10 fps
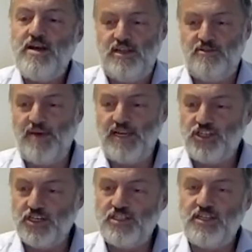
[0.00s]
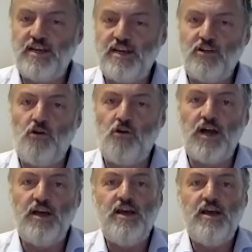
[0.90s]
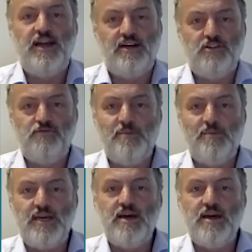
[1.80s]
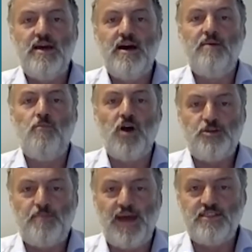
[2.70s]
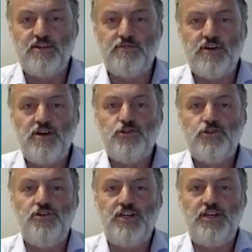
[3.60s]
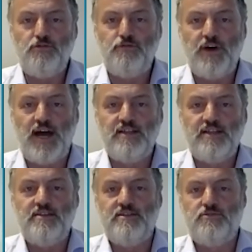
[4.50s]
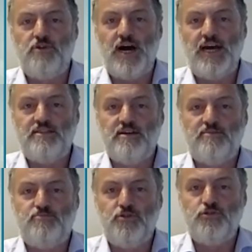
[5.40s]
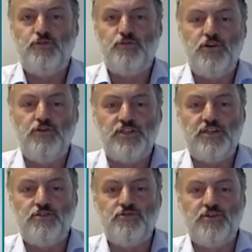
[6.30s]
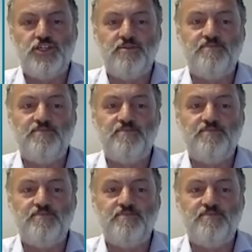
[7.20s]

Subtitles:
It may just take longer and it will be more expensive. So you need to find the right approach for your situation.